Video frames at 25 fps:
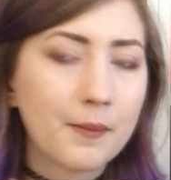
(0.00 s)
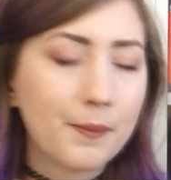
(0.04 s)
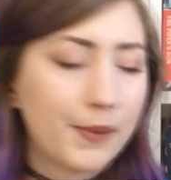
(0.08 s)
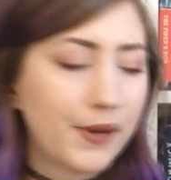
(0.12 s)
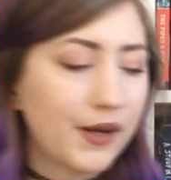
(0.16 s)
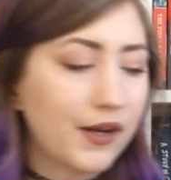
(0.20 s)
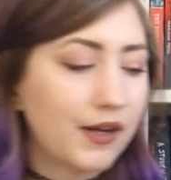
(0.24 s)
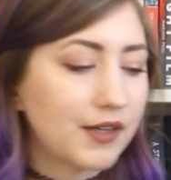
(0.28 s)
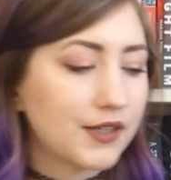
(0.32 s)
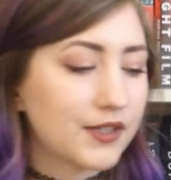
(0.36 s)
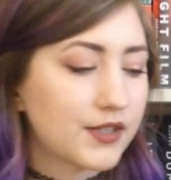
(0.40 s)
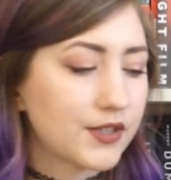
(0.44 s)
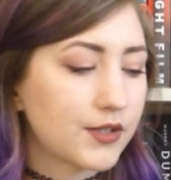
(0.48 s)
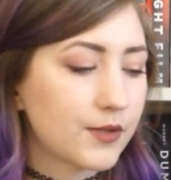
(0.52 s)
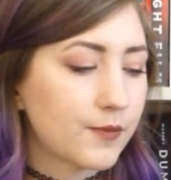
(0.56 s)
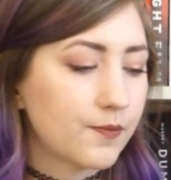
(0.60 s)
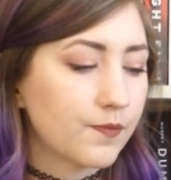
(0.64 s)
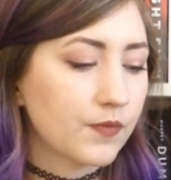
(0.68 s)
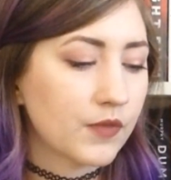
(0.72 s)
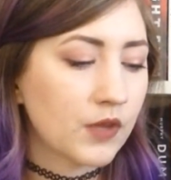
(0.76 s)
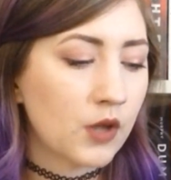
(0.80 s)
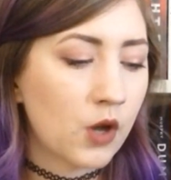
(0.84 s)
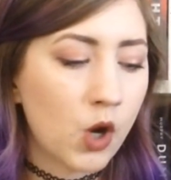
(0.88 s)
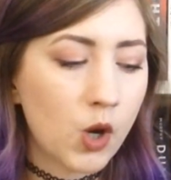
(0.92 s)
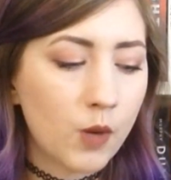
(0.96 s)
but
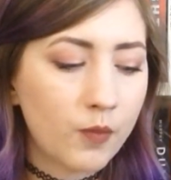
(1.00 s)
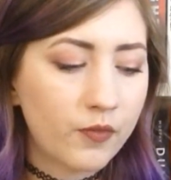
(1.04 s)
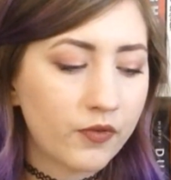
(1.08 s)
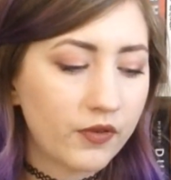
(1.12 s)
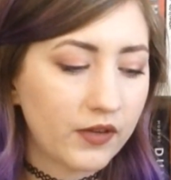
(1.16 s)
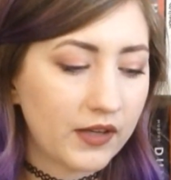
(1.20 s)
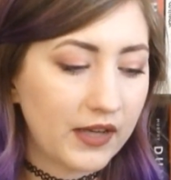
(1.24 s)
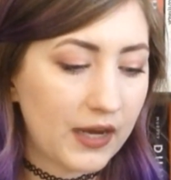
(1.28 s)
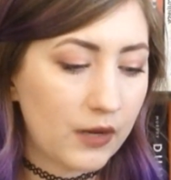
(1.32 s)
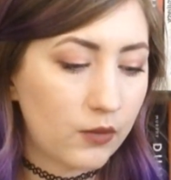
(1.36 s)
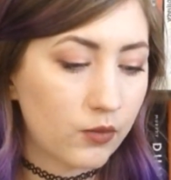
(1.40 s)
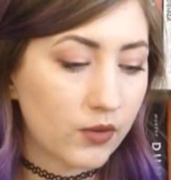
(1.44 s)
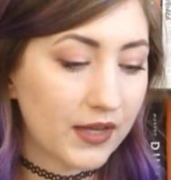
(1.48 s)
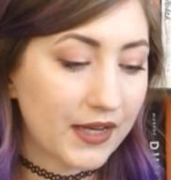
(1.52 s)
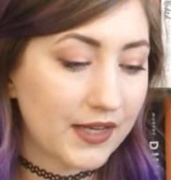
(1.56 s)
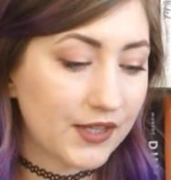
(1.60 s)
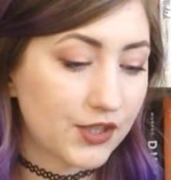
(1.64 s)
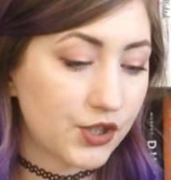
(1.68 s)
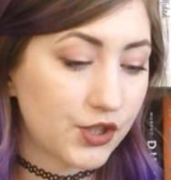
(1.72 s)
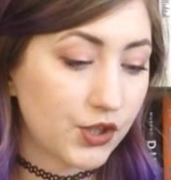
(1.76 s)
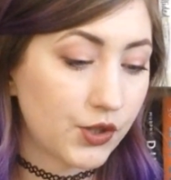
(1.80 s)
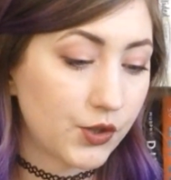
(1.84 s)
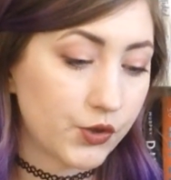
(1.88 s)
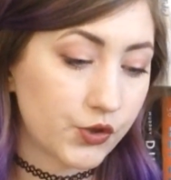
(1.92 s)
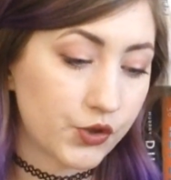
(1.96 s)
hopefully I will
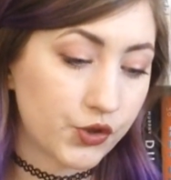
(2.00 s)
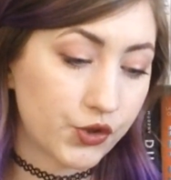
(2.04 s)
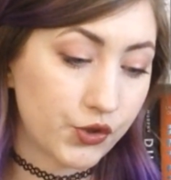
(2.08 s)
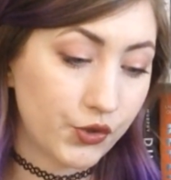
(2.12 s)
get to this